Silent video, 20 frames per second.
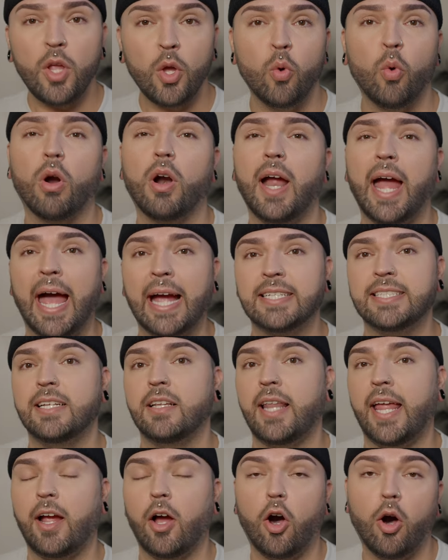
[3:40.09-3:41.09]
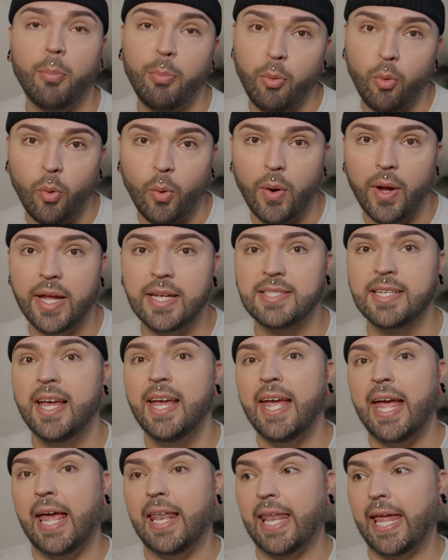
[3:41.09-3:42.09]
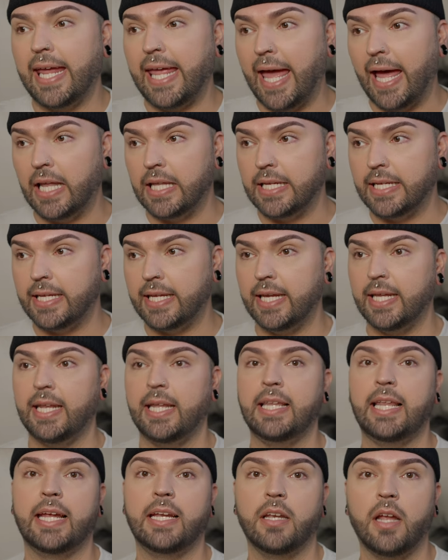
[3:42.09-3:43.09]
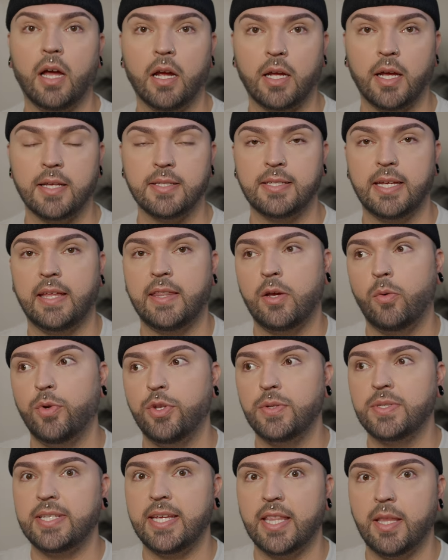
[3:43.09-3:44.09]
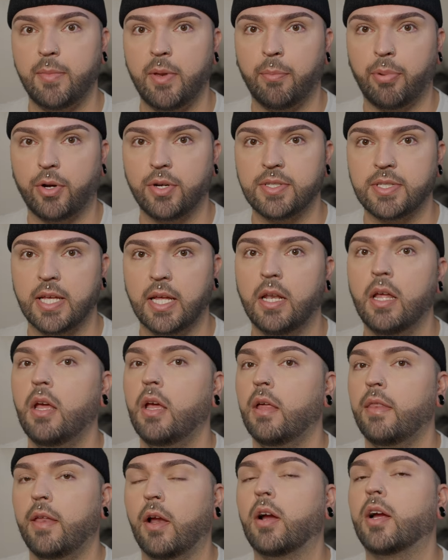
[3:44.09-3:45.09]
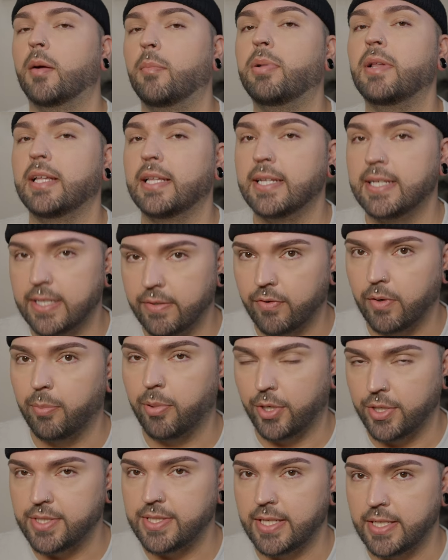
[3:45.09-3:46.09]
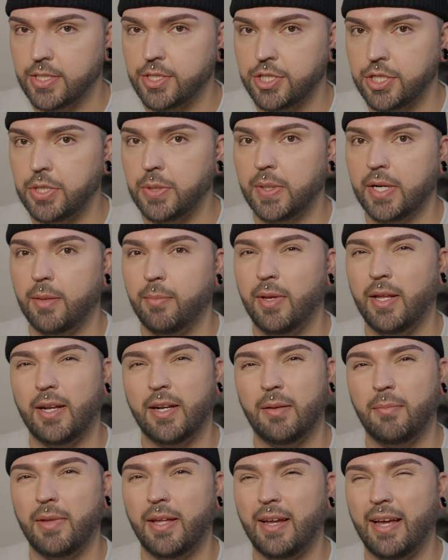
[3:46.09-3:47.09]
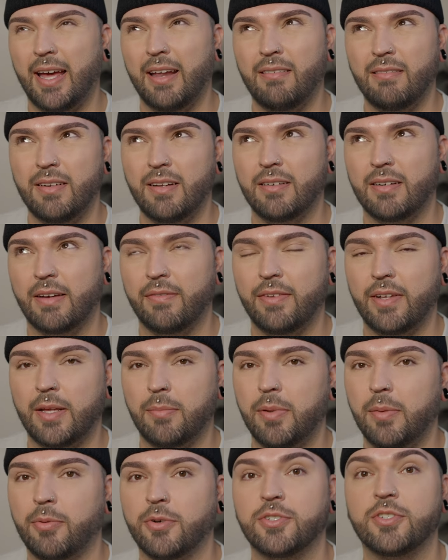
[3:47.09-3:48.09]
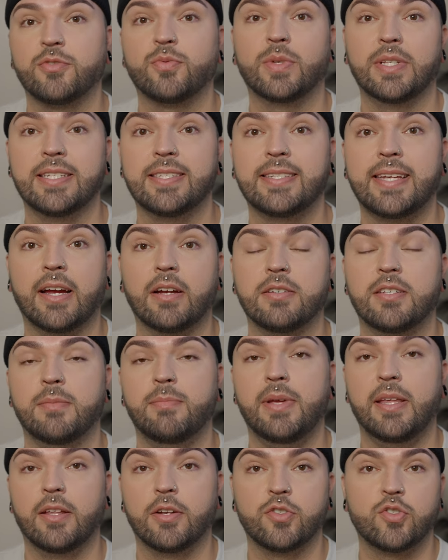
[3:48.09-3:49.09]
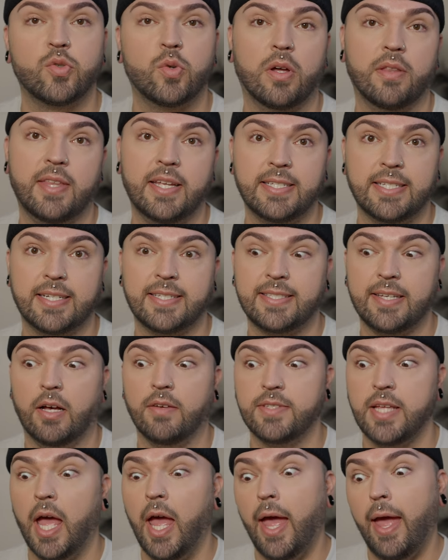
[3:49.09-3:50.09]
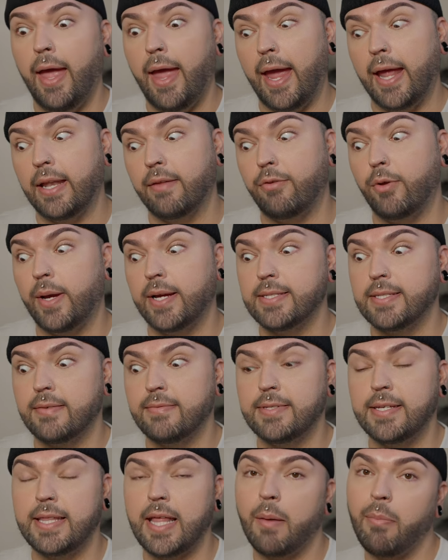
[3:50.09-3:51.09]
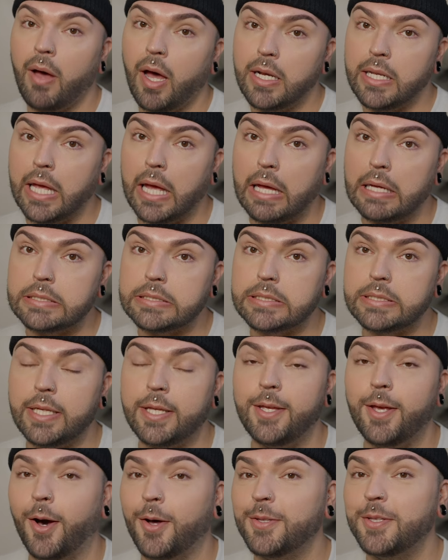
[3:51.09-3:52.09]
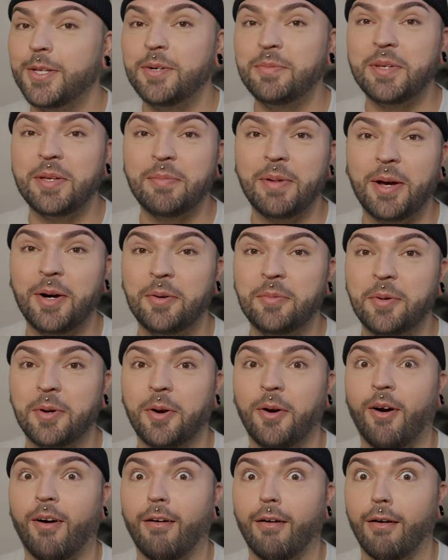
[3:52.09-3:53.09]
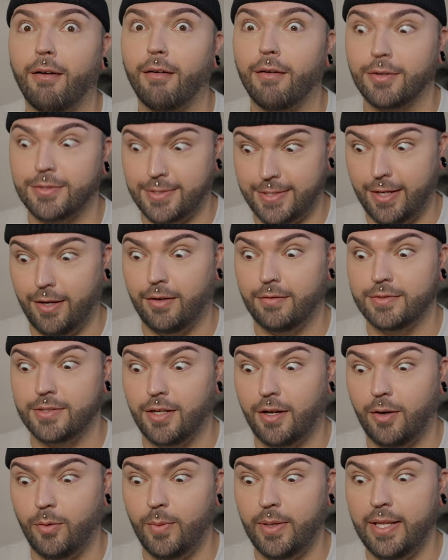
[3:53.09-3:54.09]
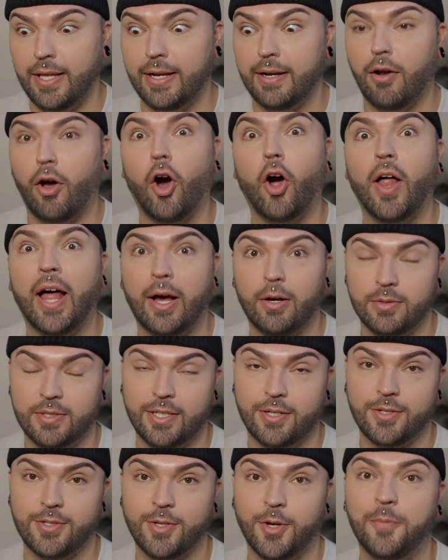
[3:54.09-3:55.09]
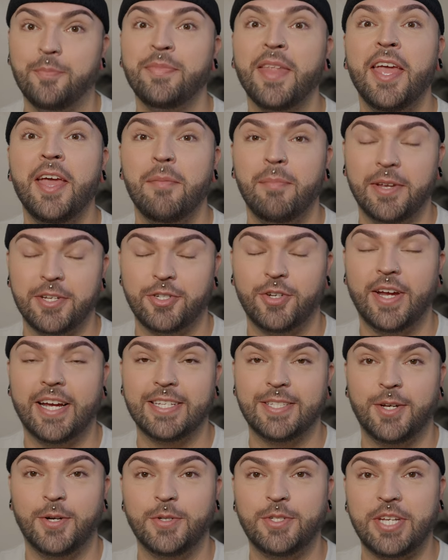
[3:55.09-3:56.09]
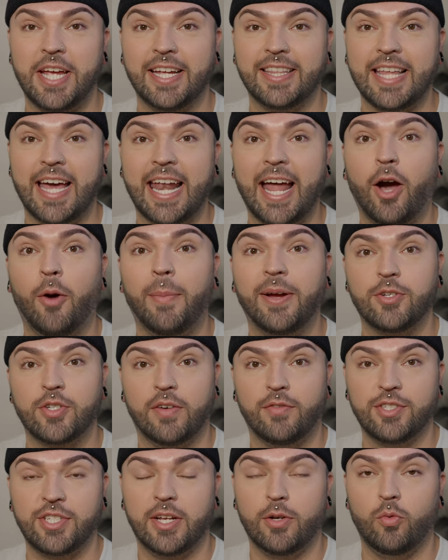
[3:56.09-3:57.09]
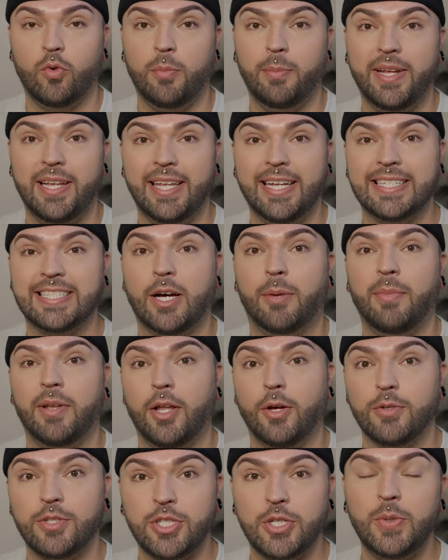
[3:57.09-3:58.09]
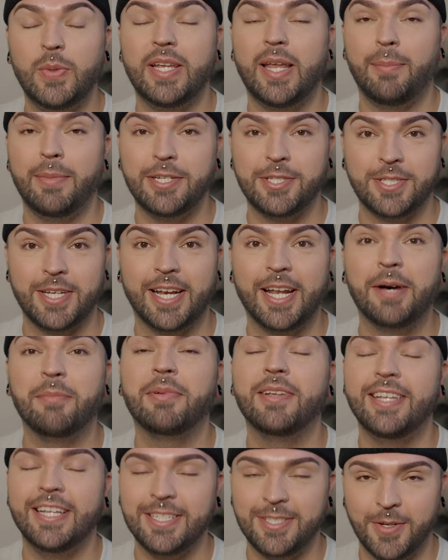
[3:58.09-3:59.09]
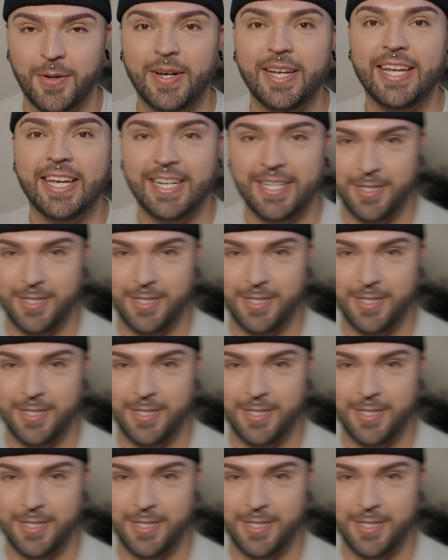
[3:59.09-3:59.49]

who are acting like all poised and like elegant and like not cussing and then when you see them in person they're a completely different person do you know what i mean and i'm like i don't know i feel like people are just really scared to be their true authentic selves and if you guys have seen that podcast y'all know me and my homegirl are ourselves y'all we let it all out there so make sure you guys go check that out my travel channel will be linked down below too let me shut up let's go and get